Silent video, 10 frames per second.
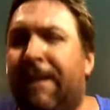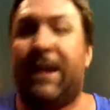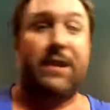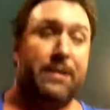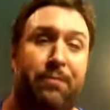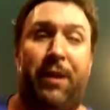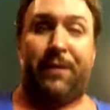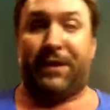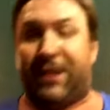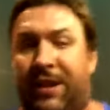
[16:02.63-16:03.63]
It's just a
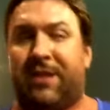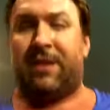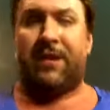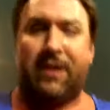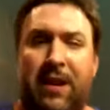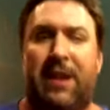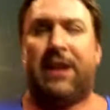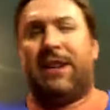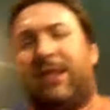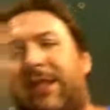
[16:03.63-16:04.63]
preference.
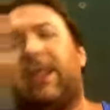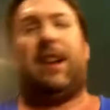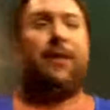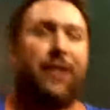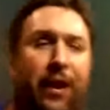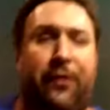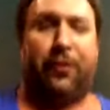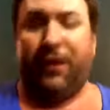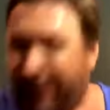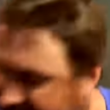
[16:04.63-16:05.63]
Just a lifestyle
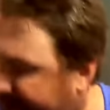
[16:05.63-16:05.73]
choice.